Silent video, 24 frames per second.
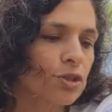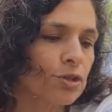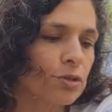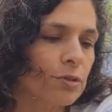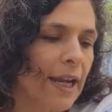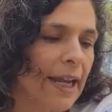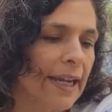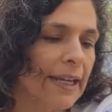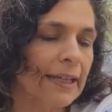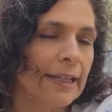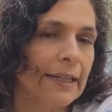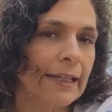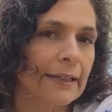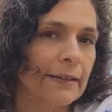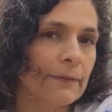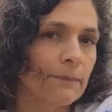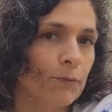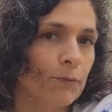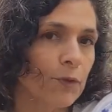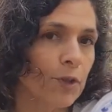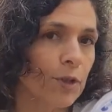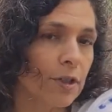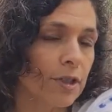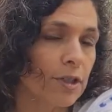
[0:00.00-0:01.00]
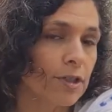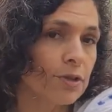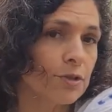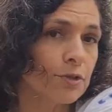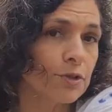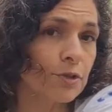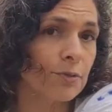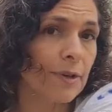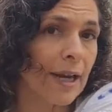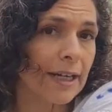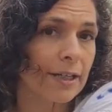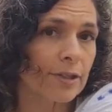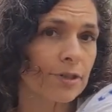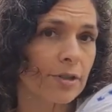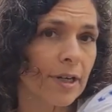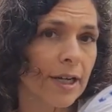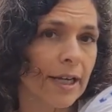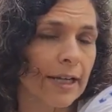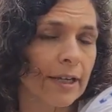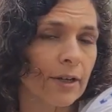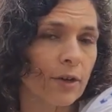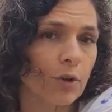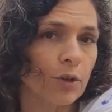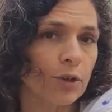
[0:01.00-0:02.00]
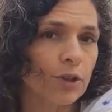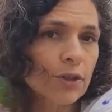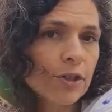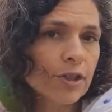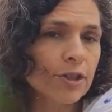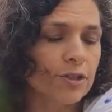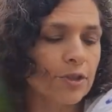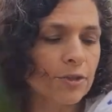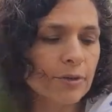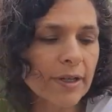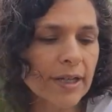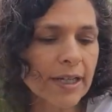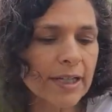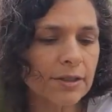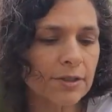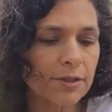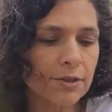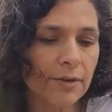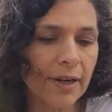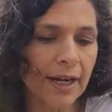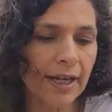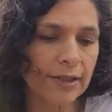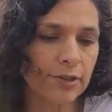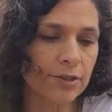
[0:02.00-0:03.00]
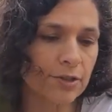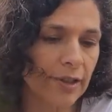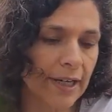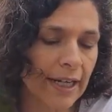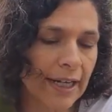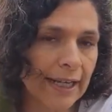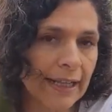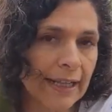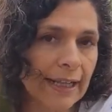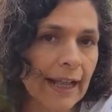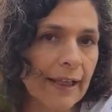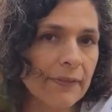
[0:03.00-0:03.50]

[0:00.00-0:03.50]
training, you can do direct training or you can do indirect training.